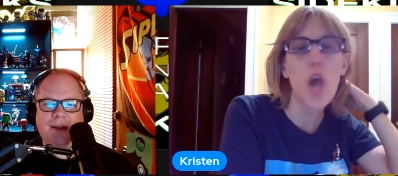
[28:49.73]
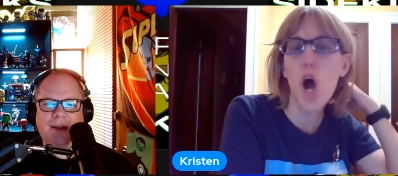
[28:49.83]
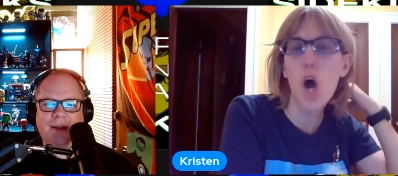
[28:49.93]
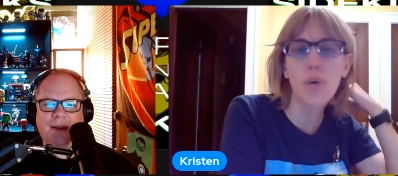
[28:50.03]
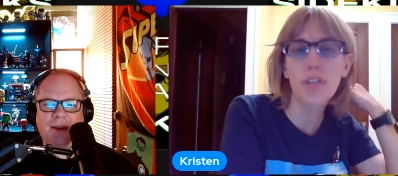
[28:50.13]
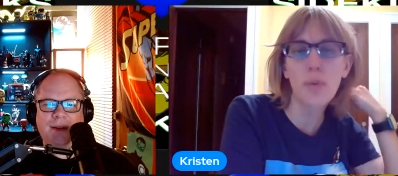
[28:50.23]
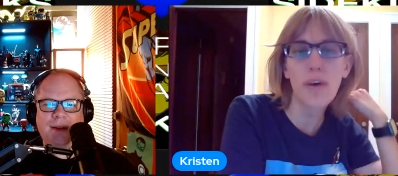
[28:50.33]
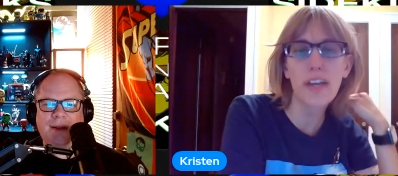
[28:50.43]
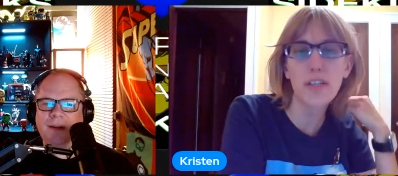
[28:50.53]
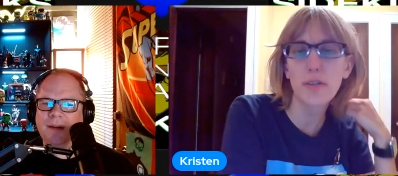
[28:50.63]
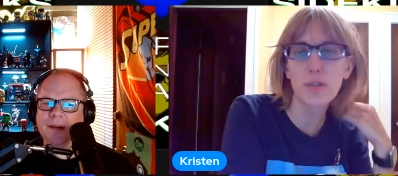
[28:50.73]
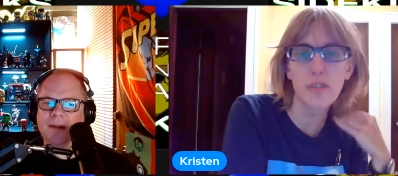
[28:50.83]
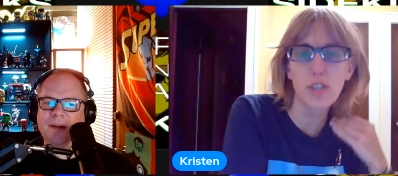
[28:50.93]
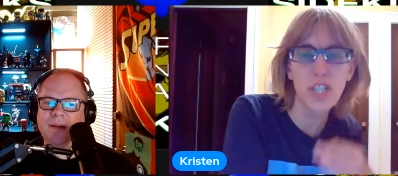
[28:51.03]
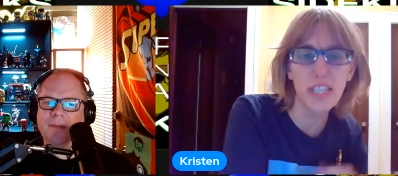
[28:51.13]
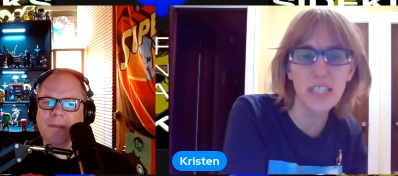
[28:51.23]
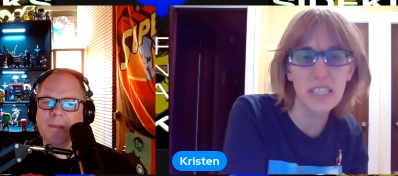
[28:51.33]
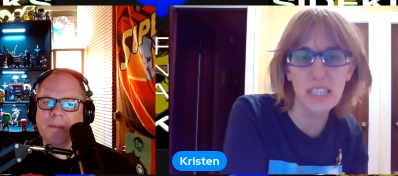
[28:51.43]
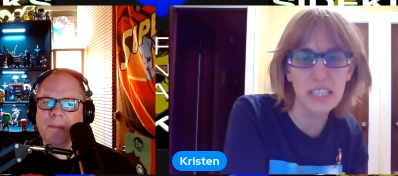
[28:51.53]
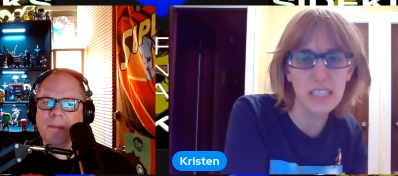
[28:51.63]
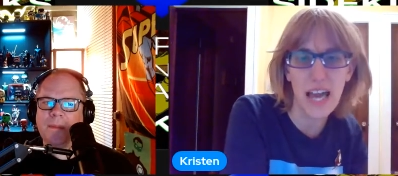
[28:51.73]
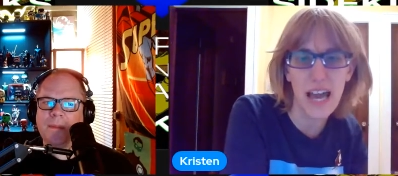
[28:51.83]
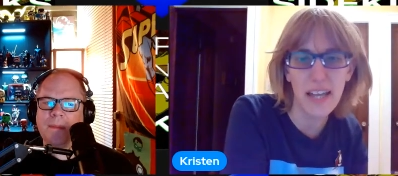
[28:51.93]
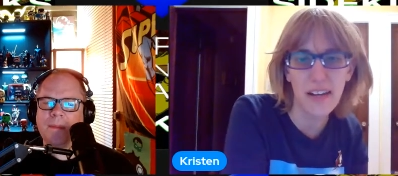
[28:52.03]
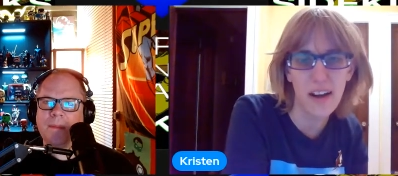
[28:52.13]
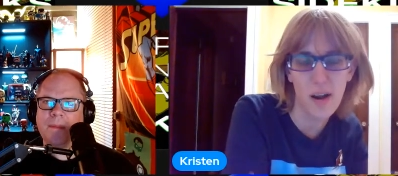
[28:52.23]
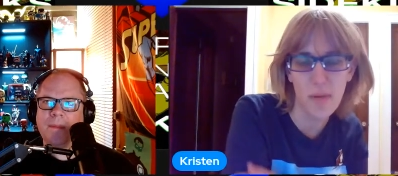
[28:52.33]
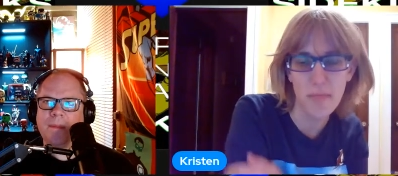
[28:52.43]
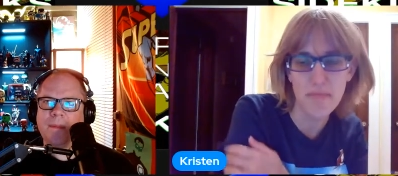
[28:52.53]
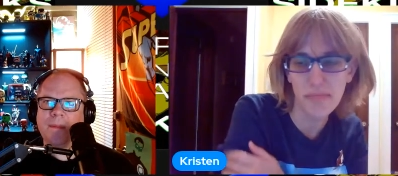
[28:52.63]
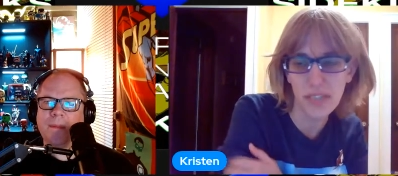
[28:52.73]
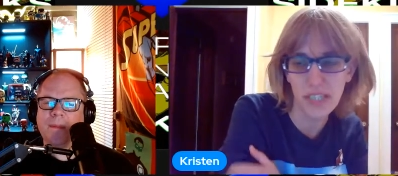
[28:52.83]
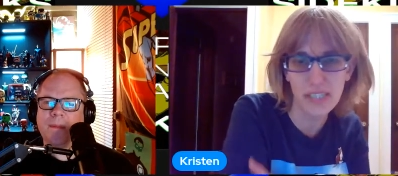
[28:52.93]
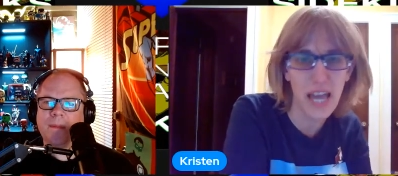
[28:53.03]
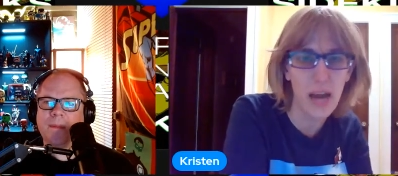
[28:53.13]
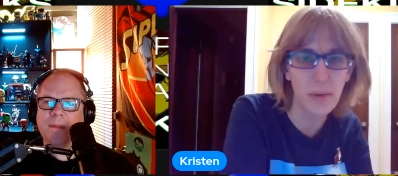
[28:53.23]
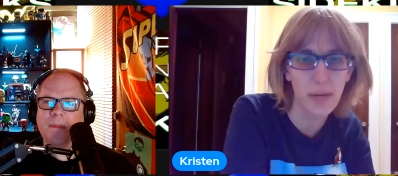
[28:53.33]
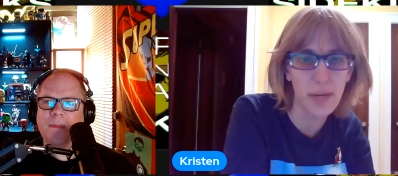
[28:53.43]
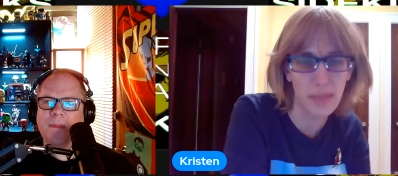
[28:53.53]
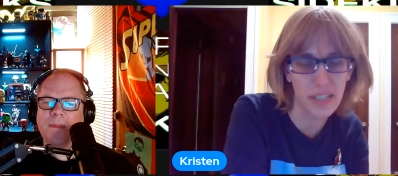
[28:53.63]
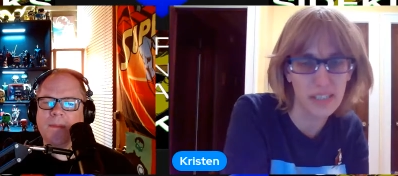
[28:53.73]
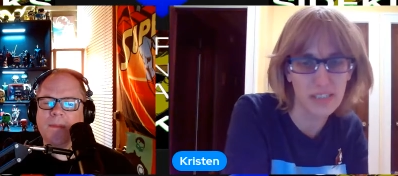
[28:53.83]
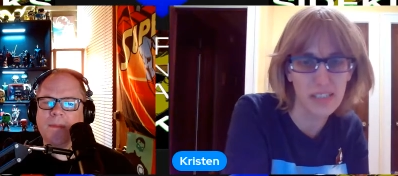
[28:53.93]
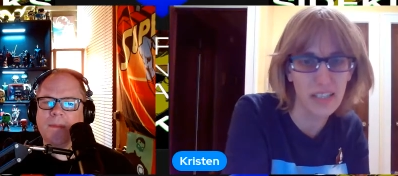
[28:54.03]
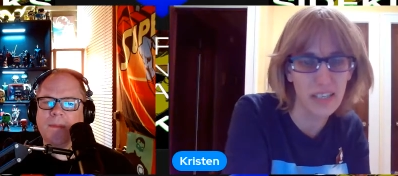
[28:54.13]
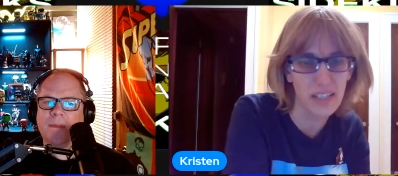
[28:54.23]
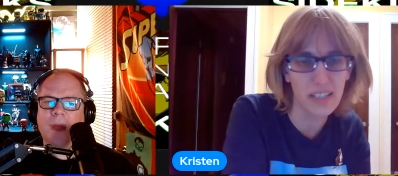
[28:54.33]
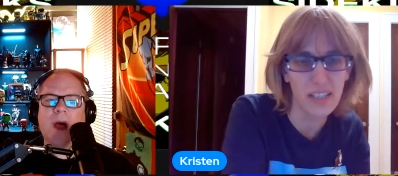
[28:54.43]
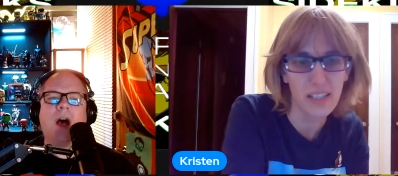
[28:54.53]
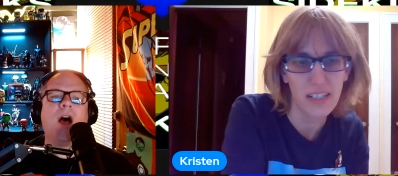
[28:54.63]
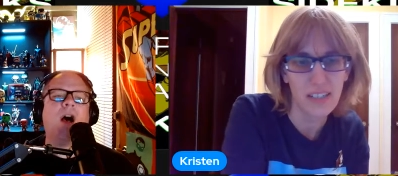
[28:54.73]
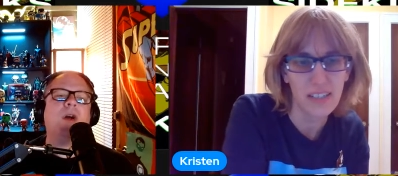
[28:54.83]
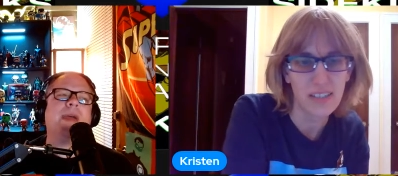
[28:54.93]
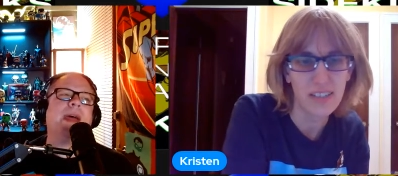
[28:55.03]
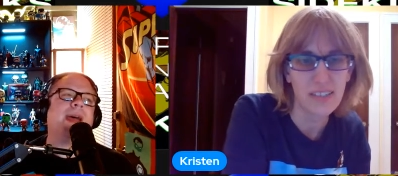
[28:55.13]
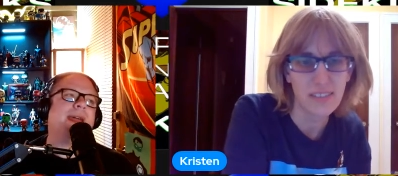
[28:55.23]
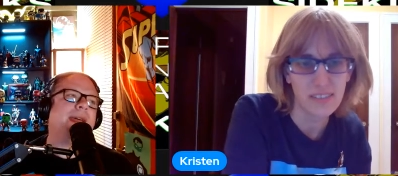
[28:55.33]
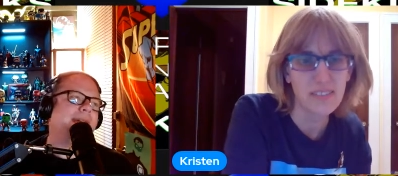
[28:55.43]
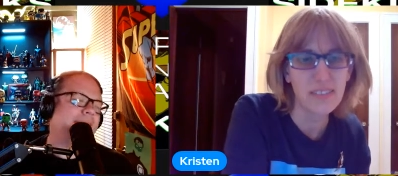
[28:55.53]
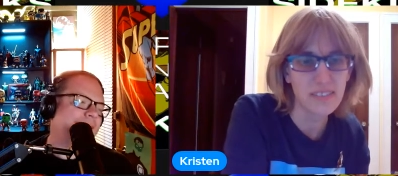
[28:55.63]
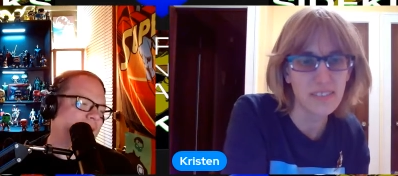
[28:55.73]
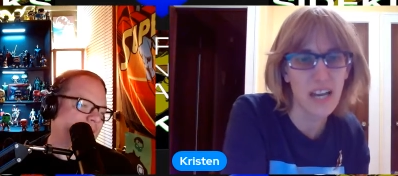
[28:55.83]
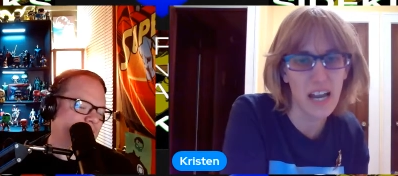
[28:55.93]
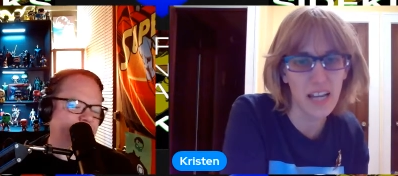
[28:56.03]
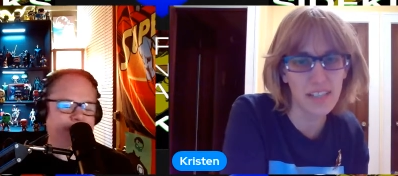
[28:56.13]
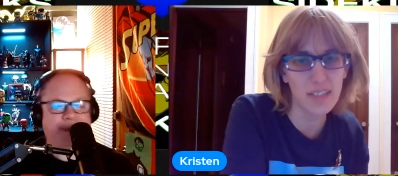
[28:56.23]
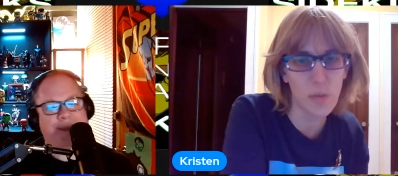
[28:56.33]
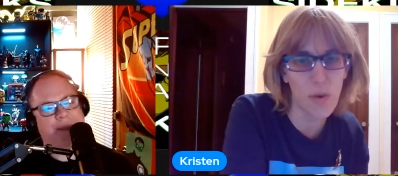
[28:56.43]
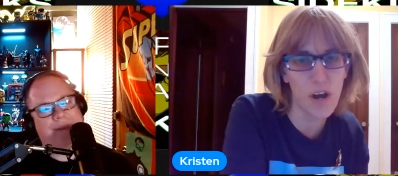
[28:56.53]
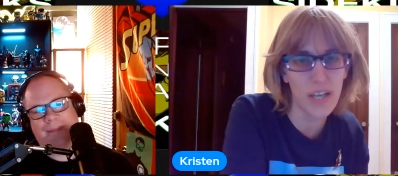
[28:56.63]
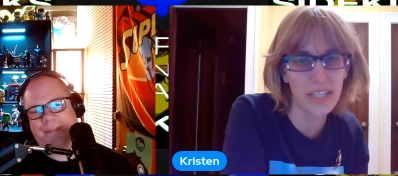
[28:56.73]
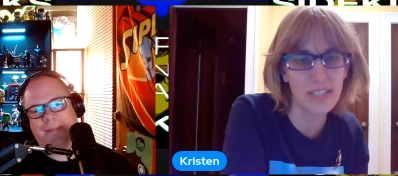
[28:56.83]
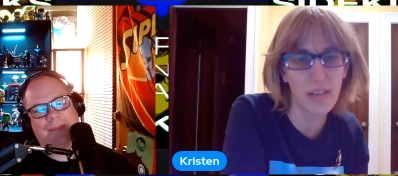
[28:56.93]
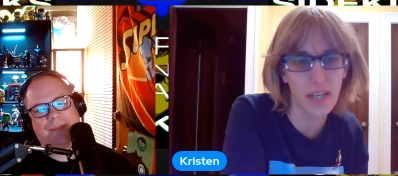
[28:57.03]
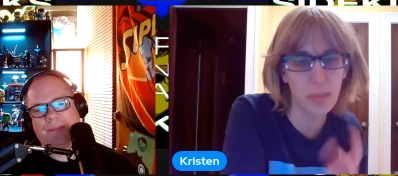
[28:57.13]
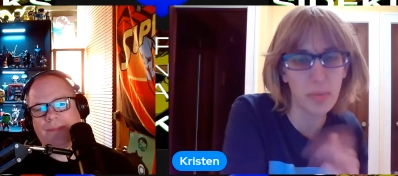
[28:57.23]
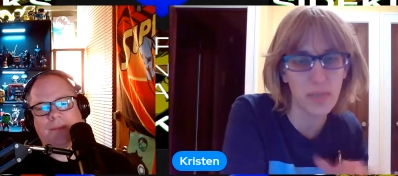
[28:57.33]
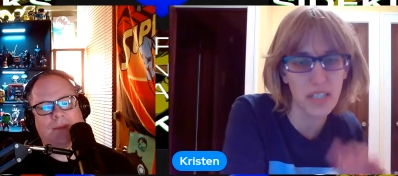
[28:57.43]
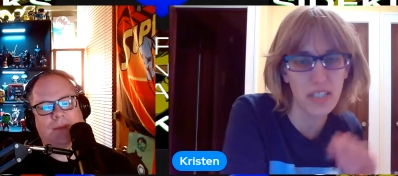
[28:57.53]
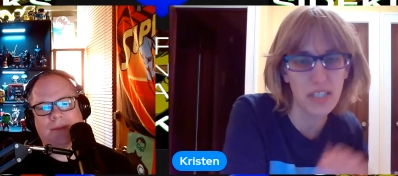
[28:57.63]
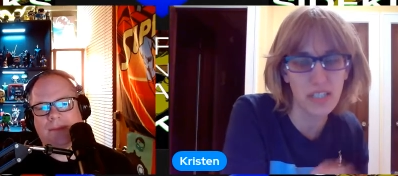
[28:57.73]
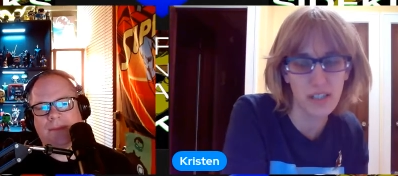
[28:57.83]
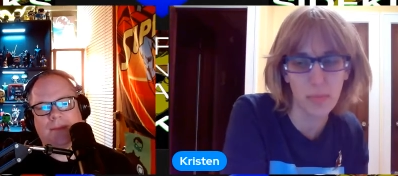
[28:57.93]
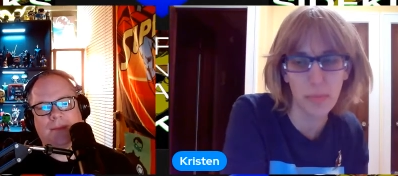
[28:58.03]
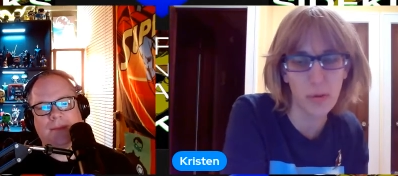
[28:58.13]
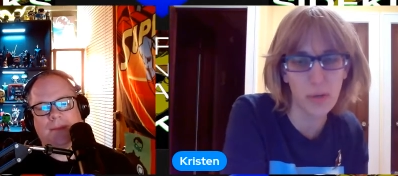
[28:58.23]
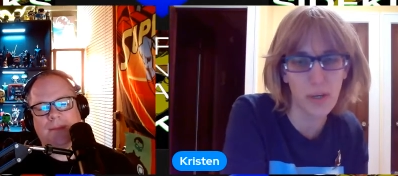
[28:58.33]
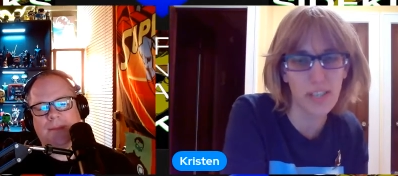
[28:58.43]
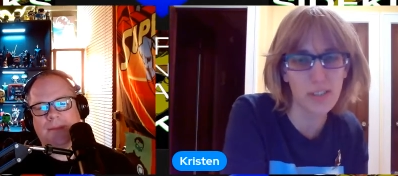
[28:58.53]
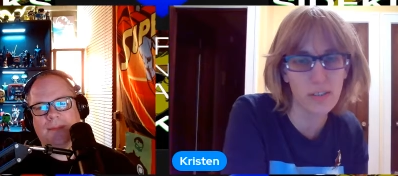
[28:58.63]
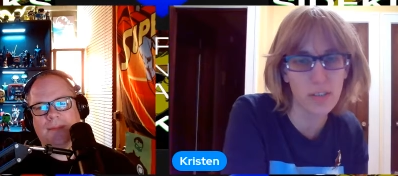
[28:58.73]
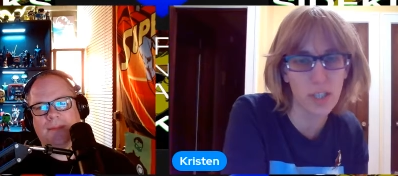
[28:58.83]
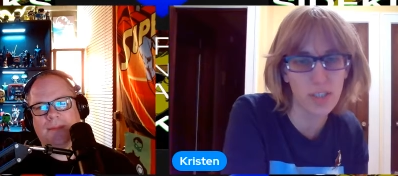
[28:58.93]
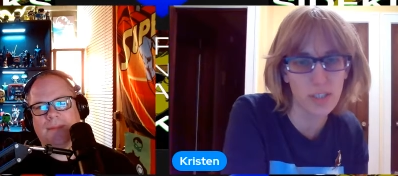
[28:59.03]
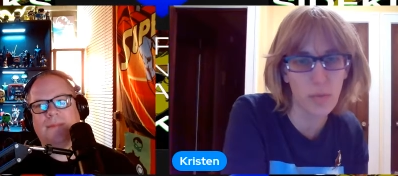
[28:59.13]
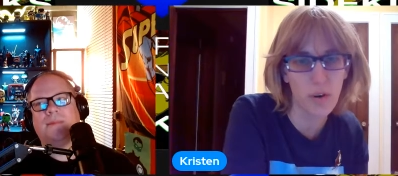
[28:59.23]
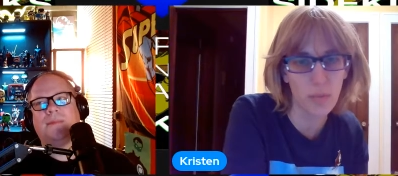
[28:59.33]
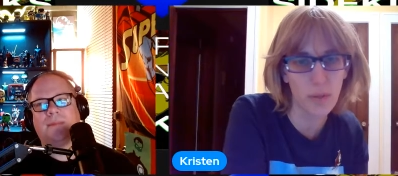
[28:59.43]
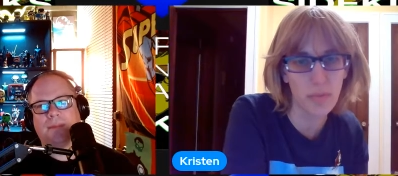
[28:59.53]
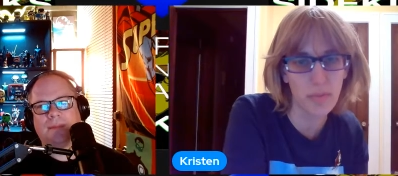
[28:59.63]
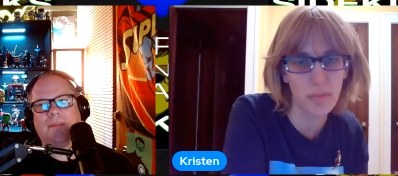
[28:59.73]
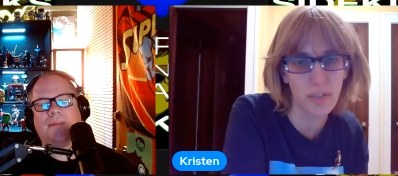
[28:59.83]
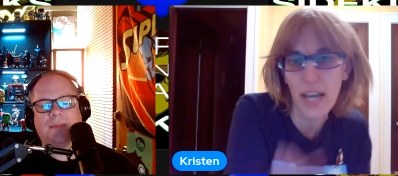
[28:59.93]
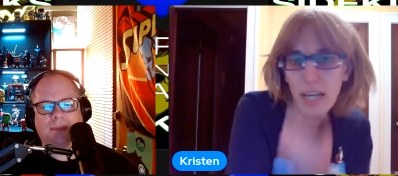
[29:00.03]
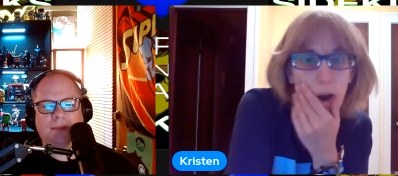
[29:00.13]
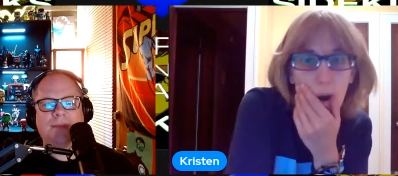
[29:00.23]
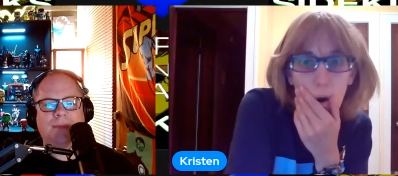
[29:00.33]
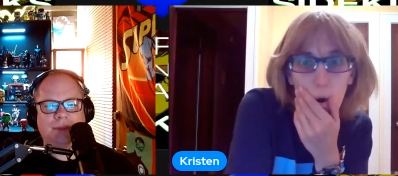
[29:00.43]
Speaker 1: No, because the one they use for Jason is that um is that rapist that
Speaker 2: Oh yeah, yeah, yeah.
Speaker 1: Yeah, it's the one it's like pre or post crisis Jason, the one where people are like,